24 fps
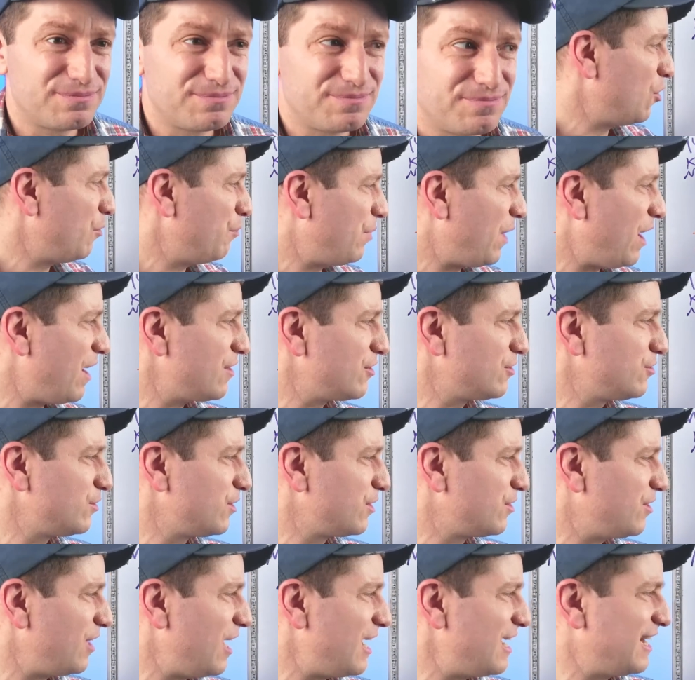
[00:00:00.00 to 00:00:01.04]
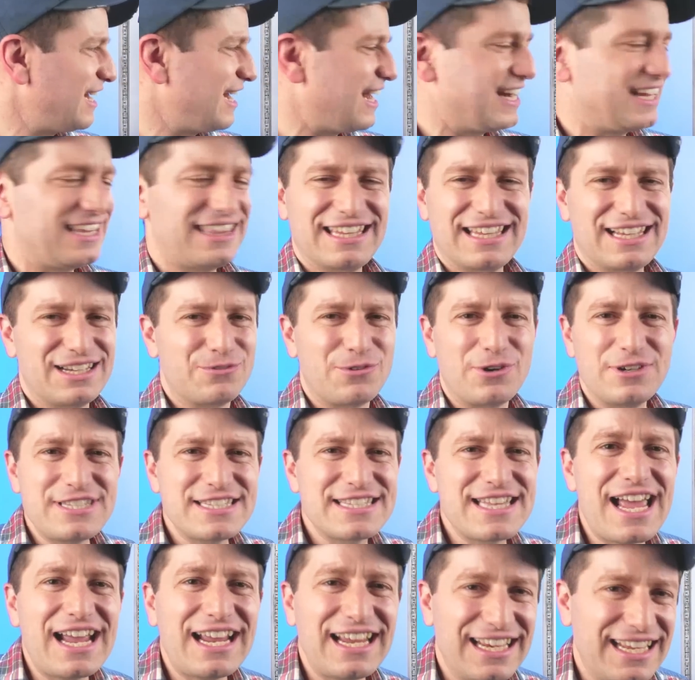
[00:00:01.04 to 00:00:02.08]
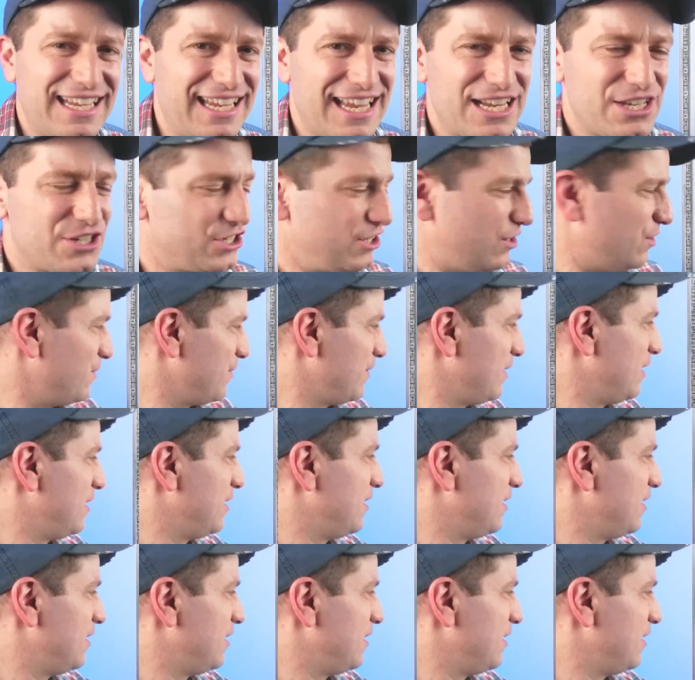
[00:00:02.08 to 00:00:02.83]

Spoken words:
Don't bother regretting anything. What's that gonna get you?